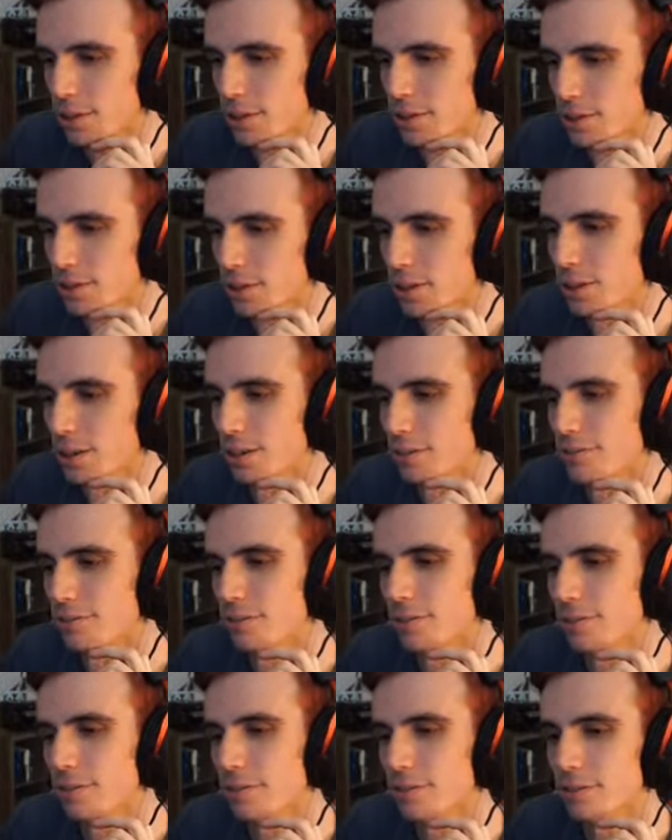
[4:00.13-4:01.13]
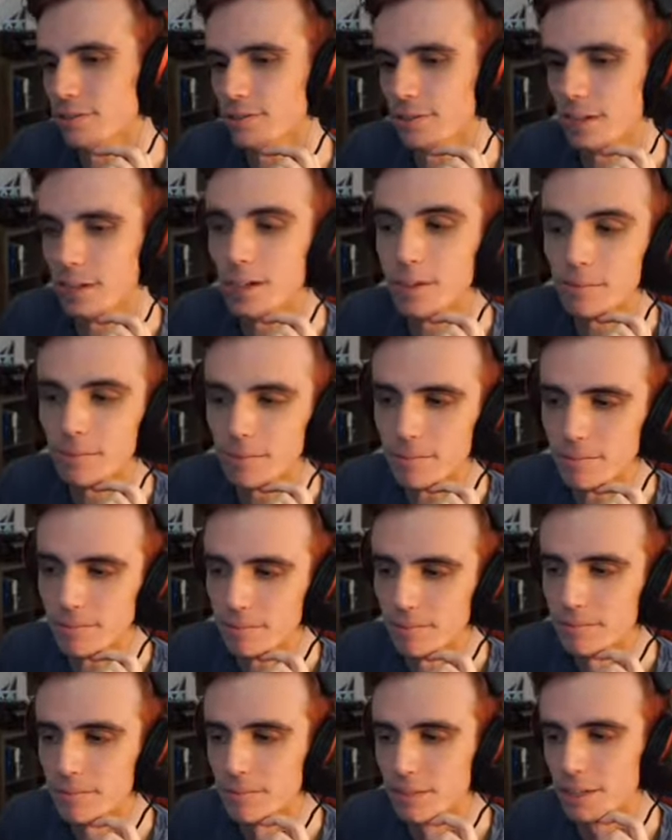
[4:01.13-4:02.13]
be strong for him,
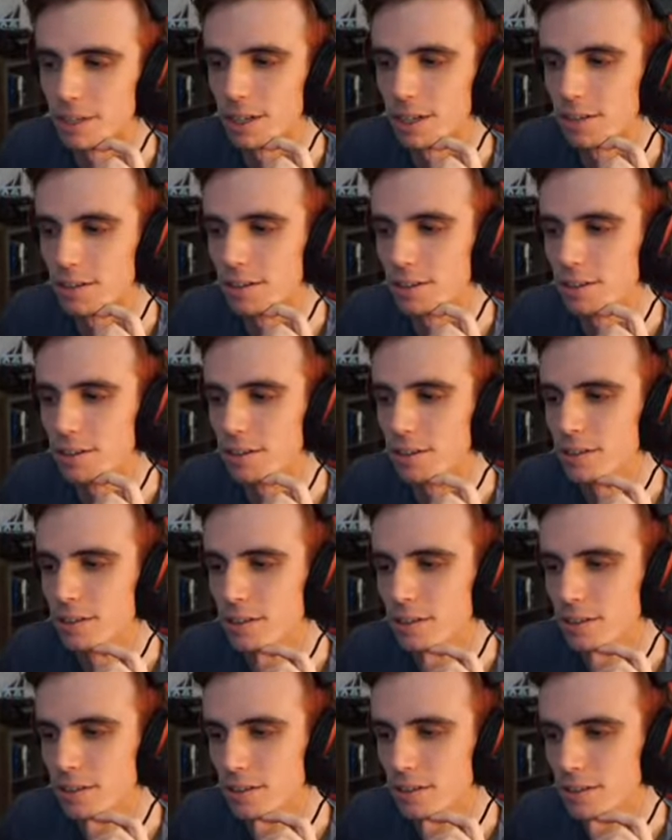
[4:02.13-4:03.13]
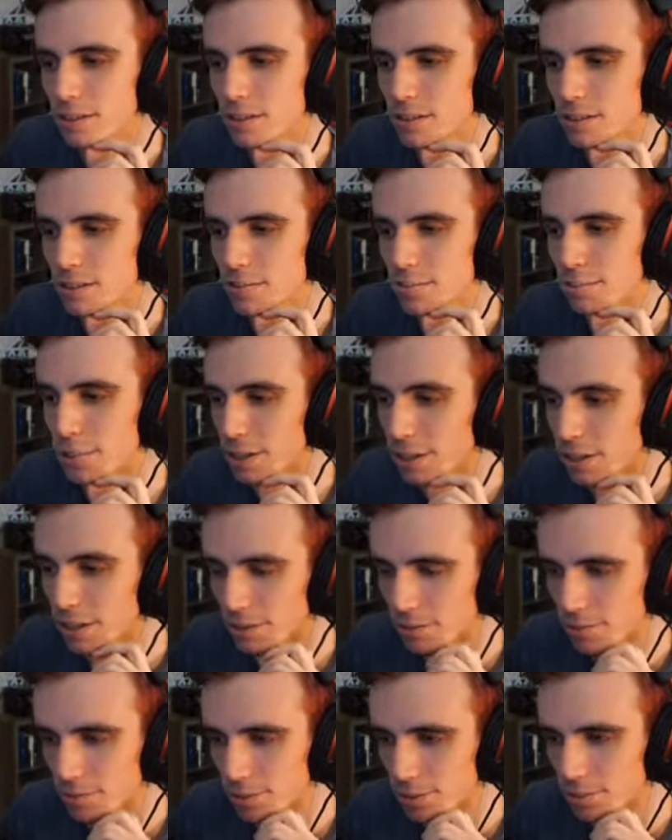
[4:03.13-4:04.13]
you know? Be
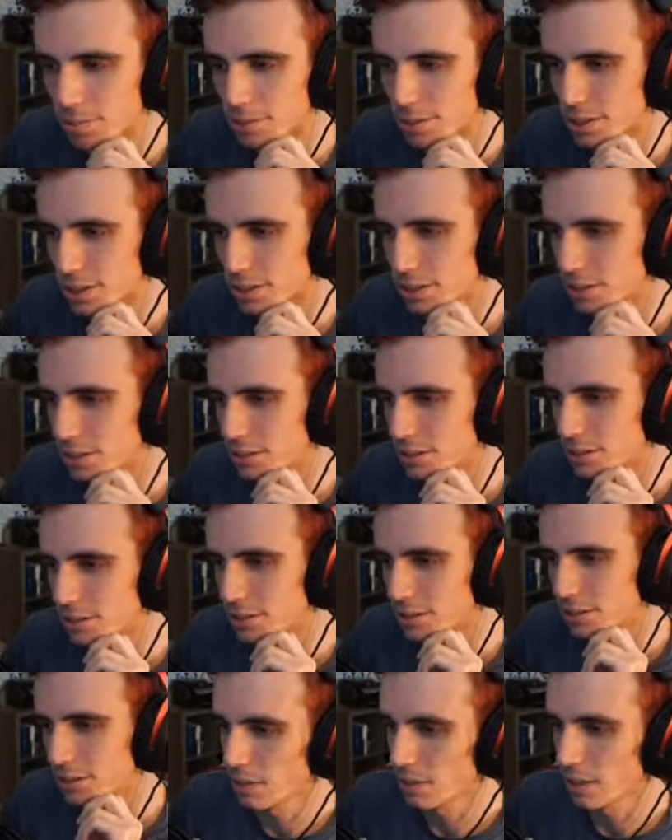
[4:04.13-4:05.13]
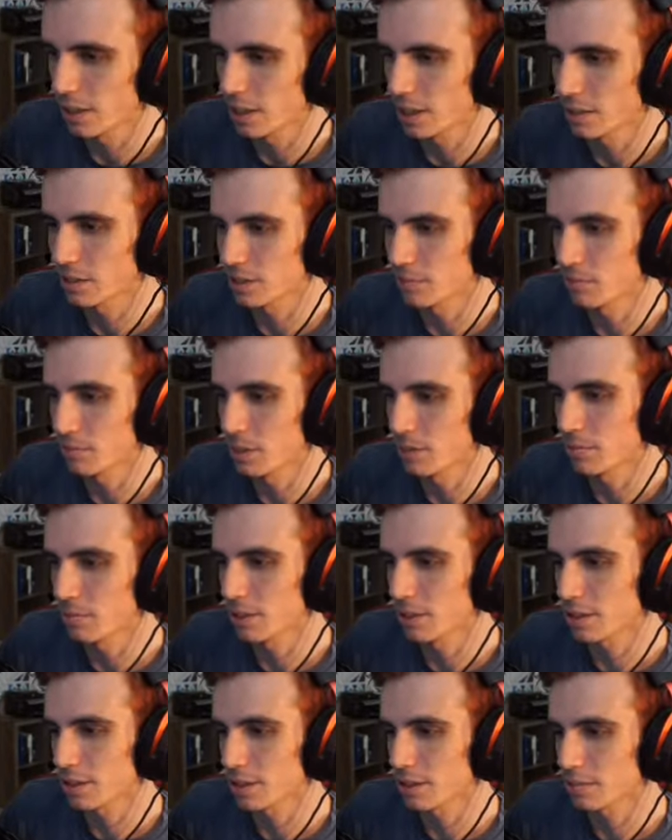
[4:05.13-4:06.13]
there for him and shit. Is he bummed
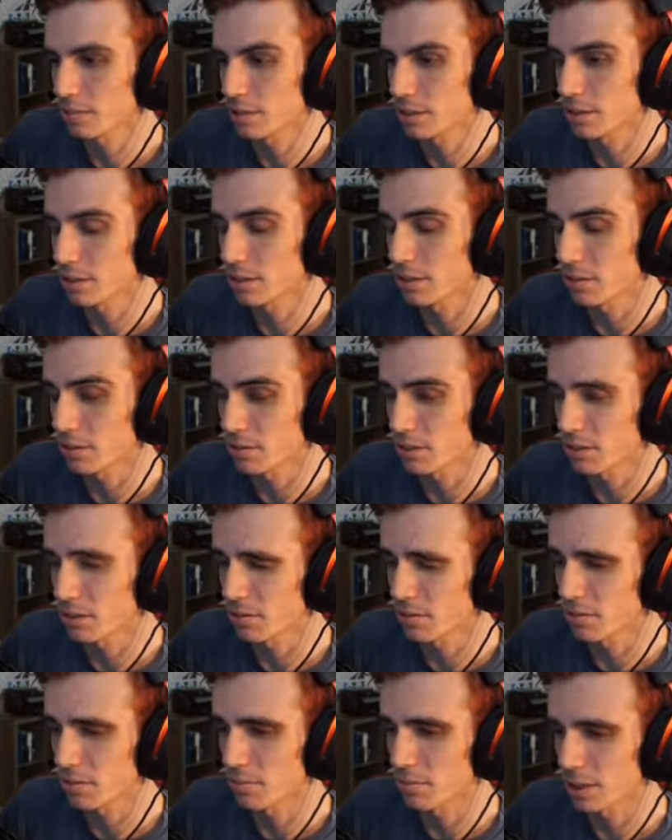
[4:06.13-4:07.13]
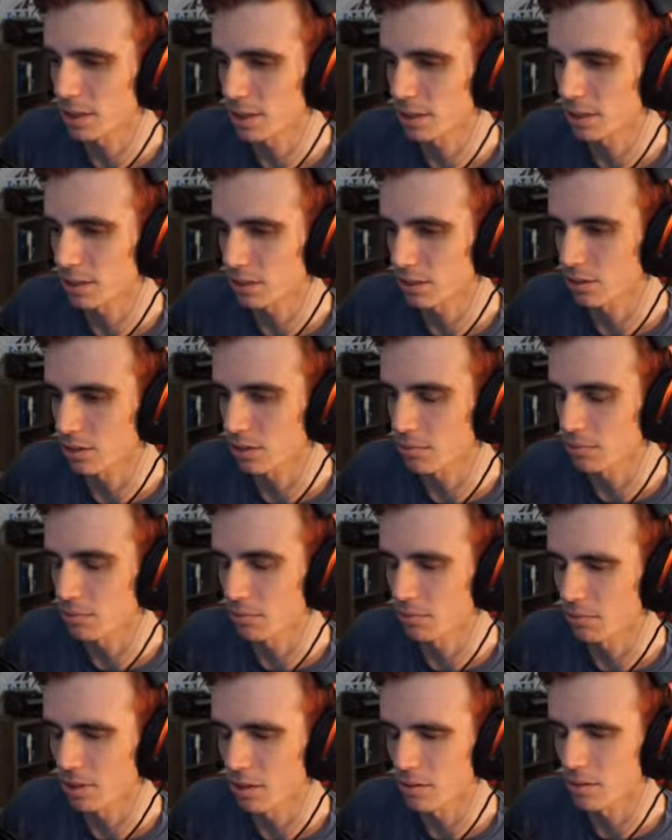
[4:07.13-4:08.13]
because he's missing the stream or because it could have
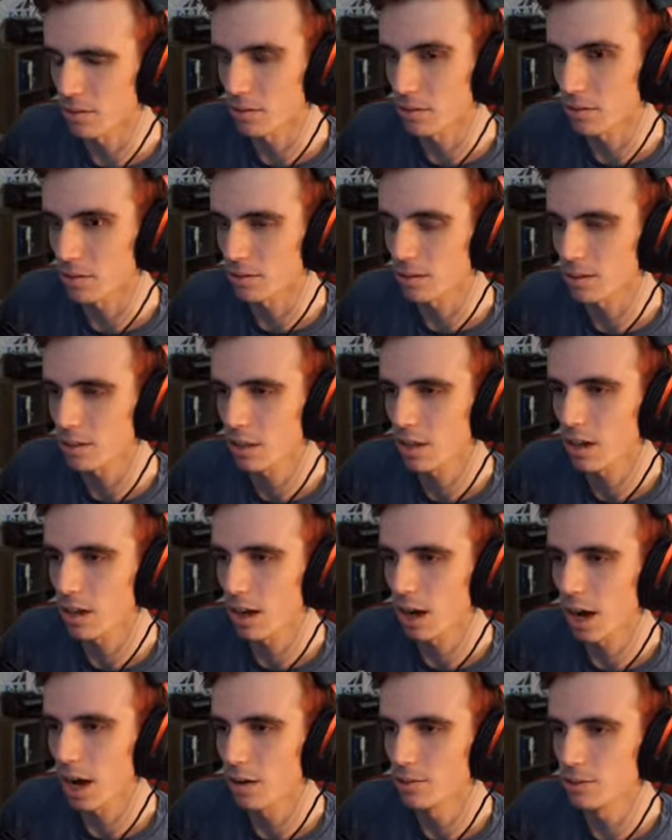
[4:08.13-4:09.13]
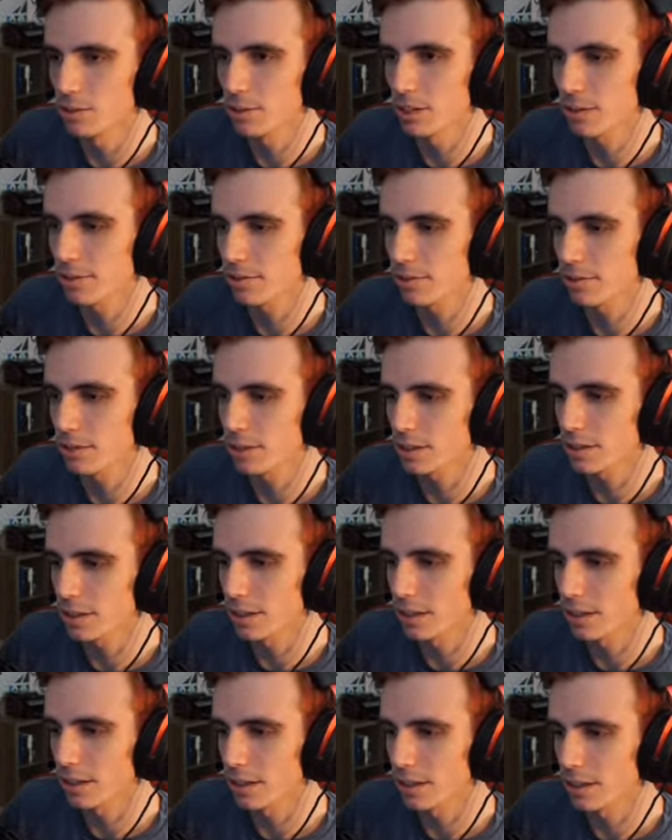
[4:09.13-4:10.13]
been way worse? I would definitely
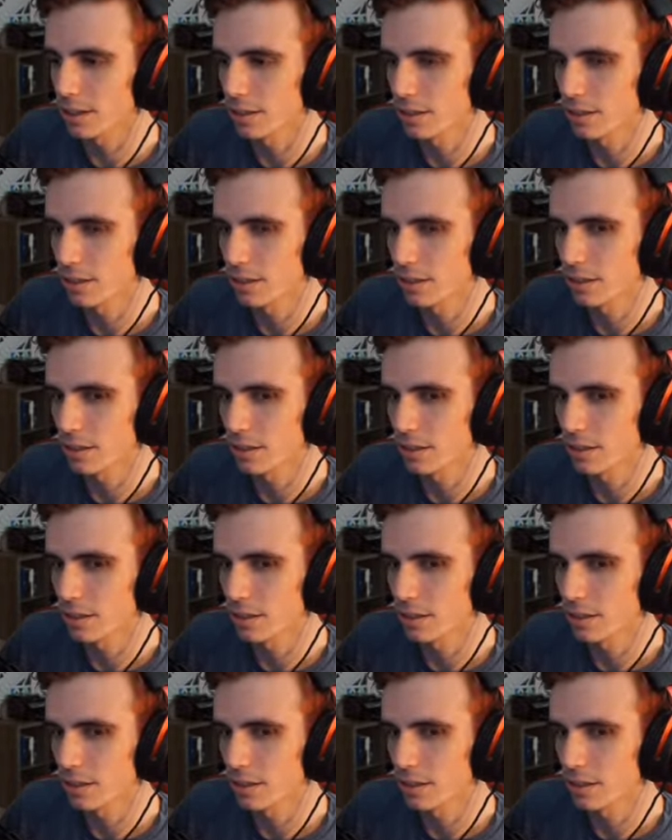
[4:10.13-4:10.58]
say